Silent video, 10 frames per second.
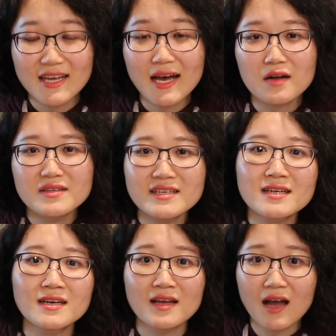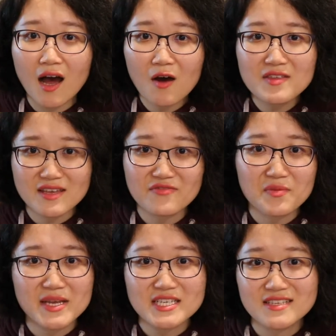I'll link all the
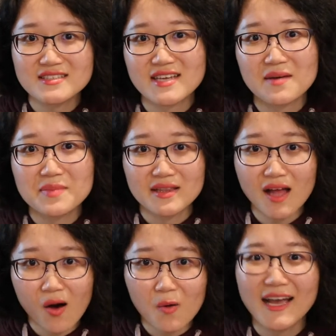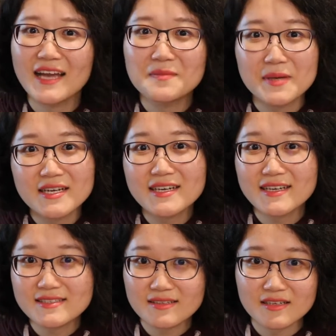information down below. And Peter
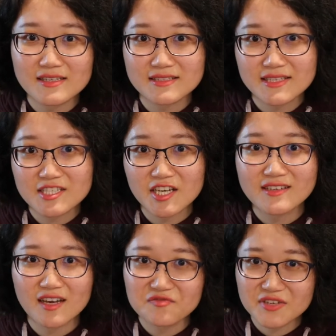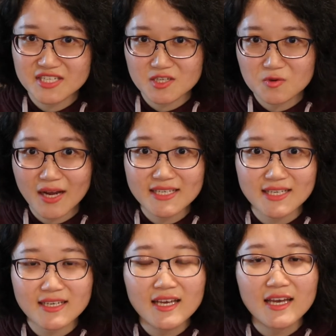Hessler is teaching nonfiction
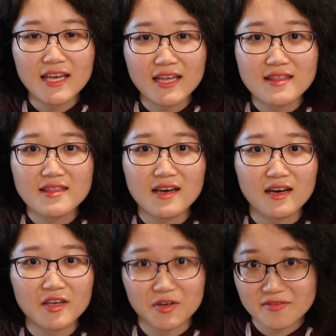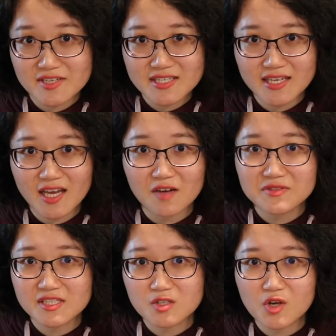writing in the University of
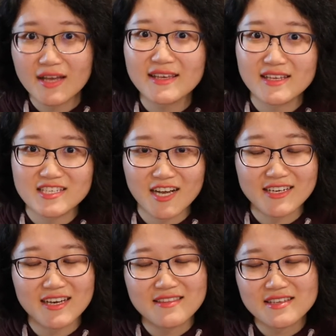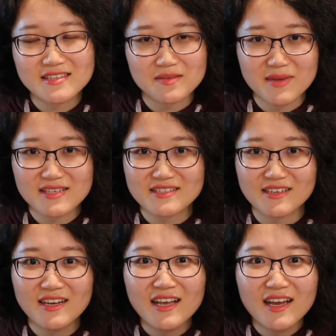Sichuan in China this
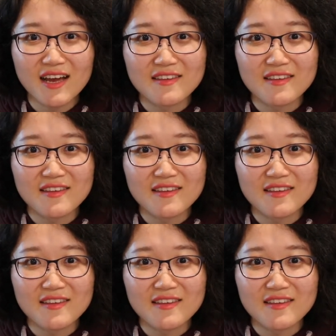semester. I